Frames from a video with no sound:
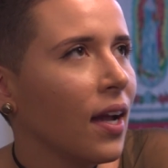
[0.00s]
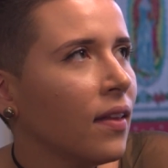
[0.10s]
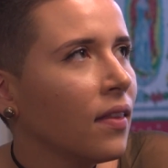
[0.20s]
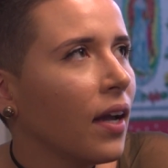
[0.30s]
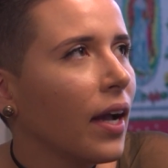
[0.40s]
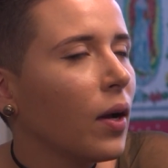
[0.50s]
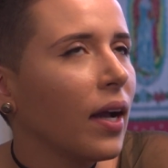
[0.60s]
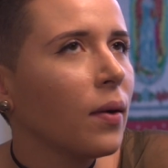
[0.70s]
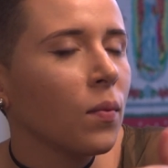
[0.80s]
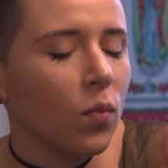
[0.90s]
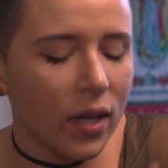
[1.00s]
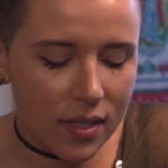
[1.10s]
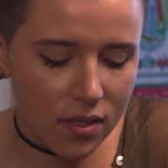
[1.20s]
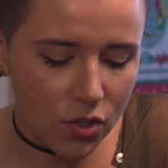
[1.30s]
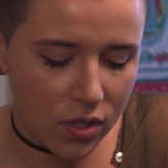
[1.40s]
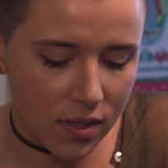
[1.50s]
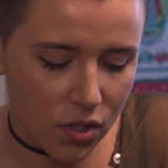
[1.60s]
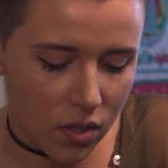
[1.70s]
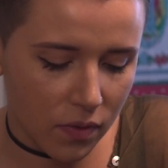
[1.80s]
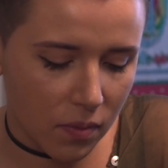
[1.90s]
and then I what is the
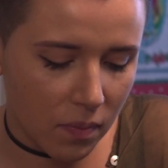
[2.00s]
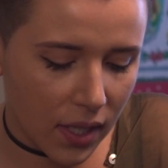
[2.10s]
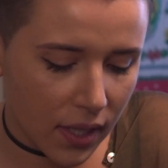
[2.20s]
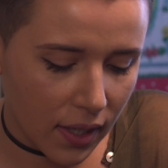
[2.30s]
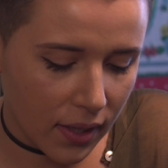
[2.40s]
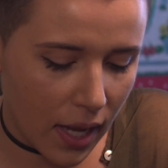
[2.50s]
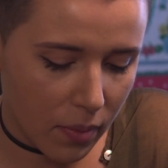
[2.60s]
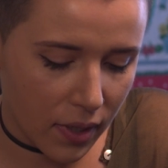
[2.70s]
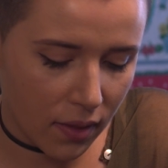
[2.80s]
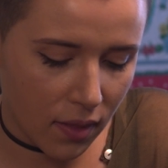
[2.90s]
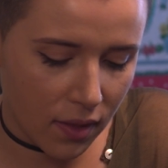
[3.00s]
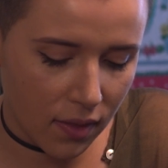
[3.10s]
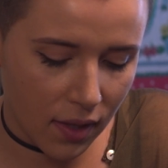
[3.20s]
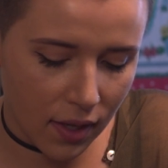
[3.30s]
transition from being at Labyrinth and